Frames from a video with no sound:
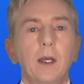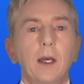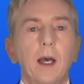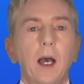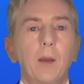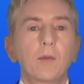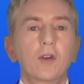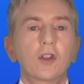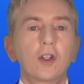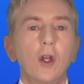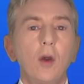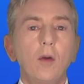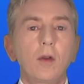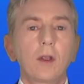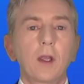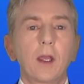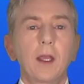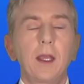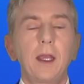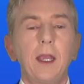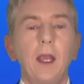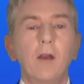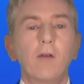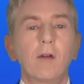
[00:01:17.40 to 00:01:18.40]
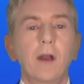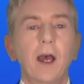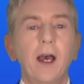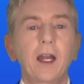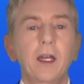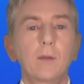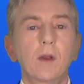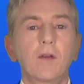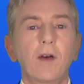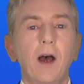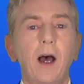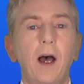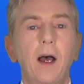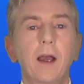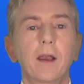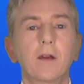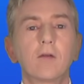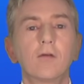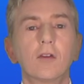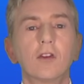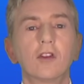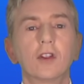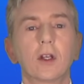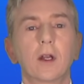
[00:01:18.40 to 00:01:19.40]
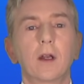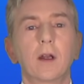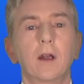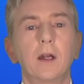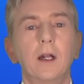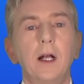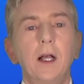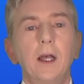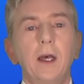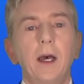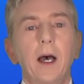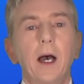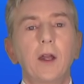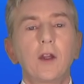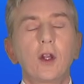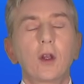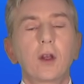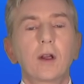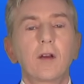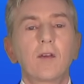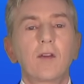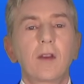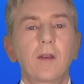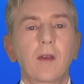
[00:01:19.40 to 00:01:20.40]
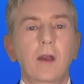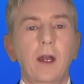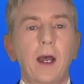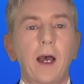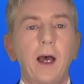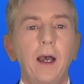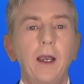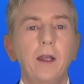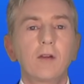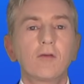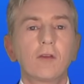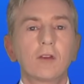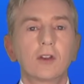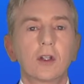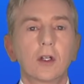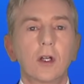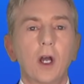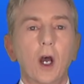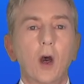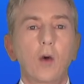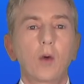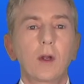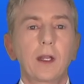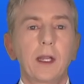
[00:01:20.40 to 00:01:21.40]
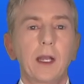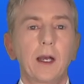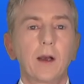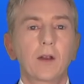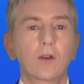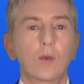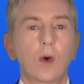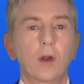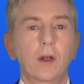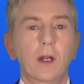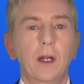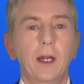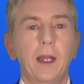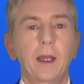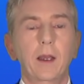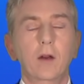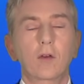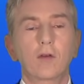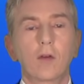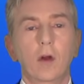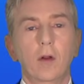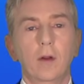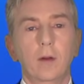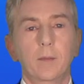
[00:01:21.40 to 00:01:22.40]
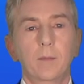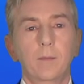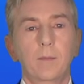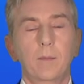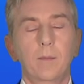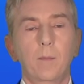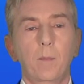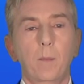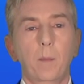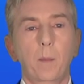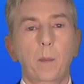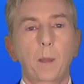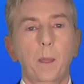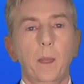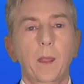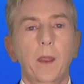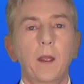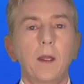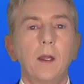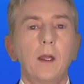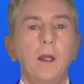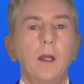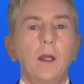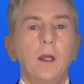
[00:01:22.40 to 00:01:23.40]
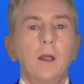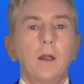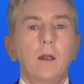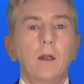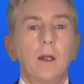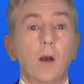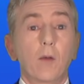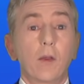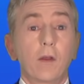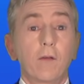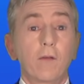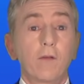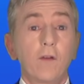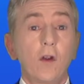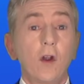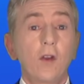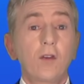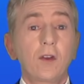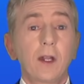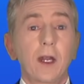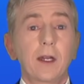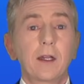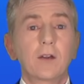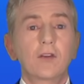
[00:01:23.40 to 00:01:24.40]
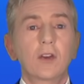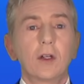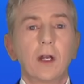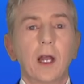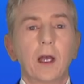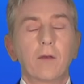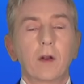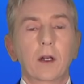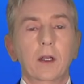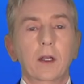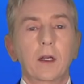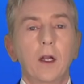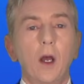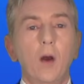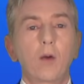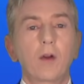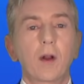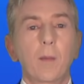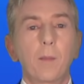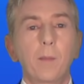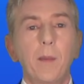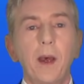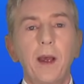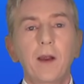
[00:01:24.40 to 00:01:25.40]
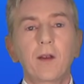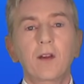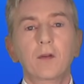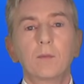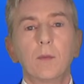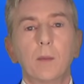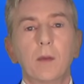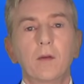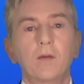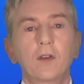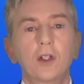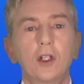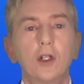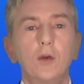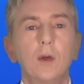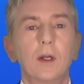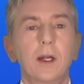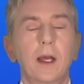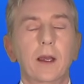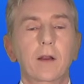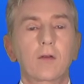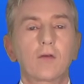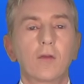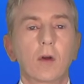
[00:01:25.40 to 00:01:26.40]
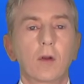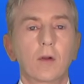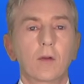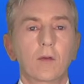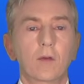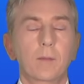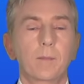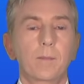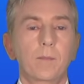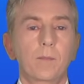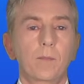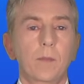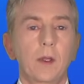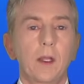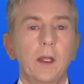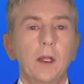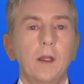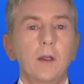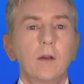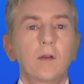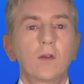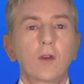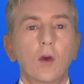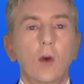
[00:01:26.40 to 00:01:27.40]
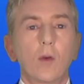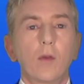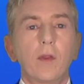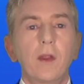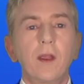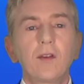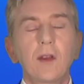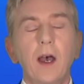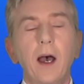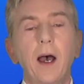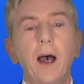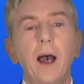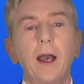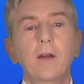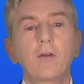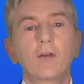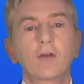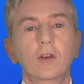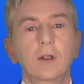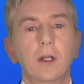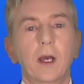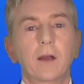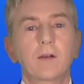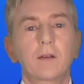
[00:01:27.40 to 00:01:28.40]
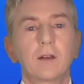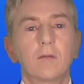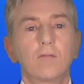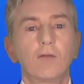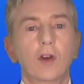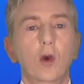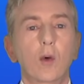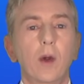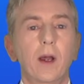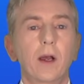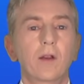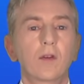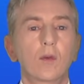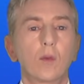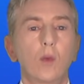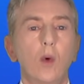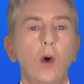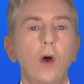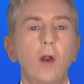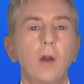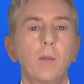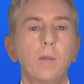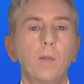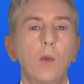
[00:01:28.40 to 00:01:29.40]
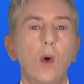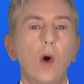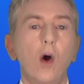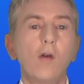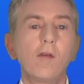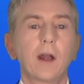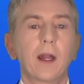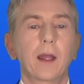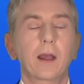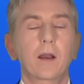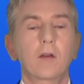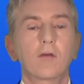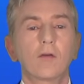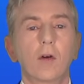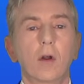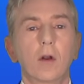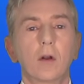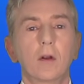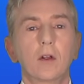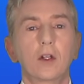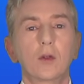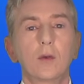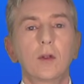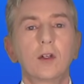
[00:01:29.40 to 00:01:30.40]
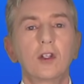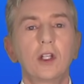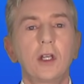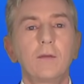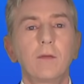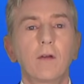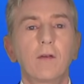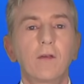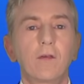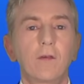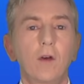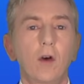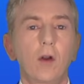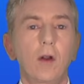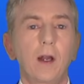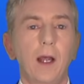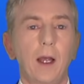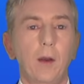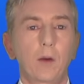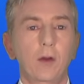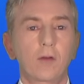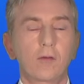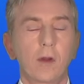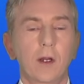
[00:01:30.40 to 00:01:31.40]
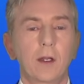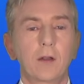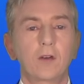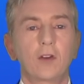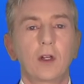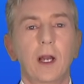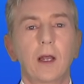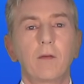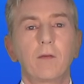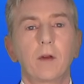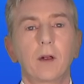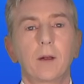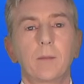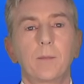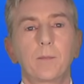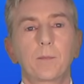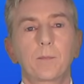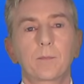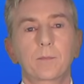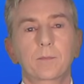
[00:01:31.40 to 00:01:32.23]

I'm showing you here an atom of hydrogen, and you can see that hydrogen only has one electron. Now, the first energy level can hold a maximum of two electrons, so this hydrogen atom requires one more electron to achieve a full outer energy level.